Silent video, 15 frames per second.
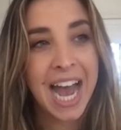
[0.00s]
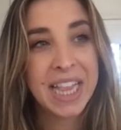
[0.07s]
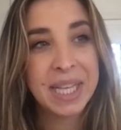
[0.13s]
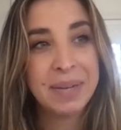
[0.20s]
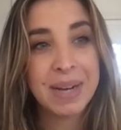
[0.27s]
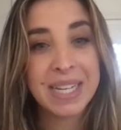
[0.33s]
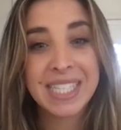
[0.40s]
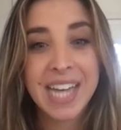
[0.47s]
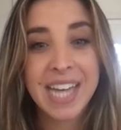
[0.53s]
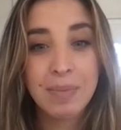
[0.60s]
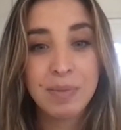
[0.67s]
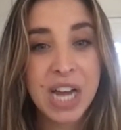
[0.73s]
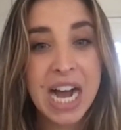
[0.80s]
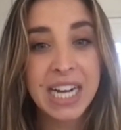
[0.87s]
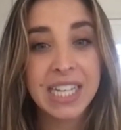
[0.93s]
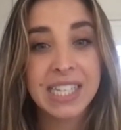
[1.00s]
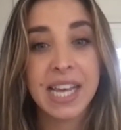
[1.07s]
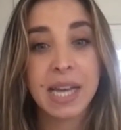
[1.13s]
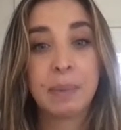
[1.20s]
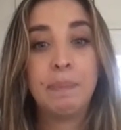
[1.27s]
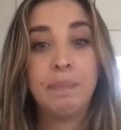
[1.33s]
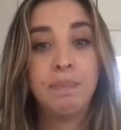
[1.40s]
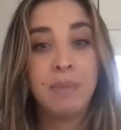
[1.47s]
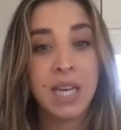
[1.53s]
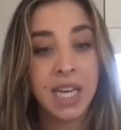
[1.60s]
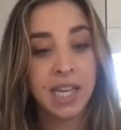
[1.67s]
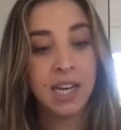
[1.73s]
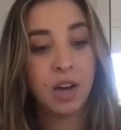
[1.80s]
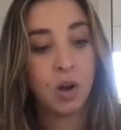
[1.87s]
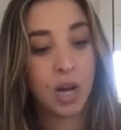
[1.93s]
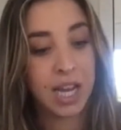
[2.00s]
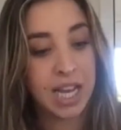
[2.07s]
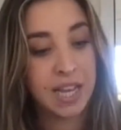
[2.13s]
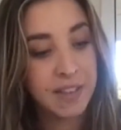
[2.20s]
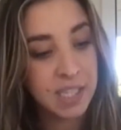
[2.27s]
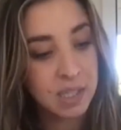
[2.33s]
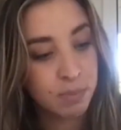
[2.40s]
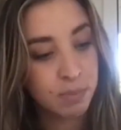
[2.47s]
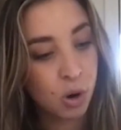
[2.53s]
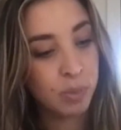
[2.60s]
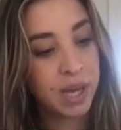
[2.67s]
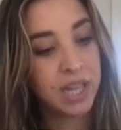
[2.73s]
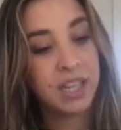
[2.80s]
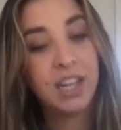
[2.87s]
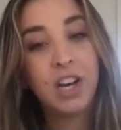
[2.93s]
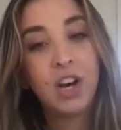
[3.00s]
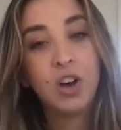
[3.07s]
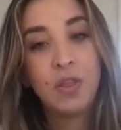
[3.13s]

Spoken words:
And then my Snapchat is like me in this moment.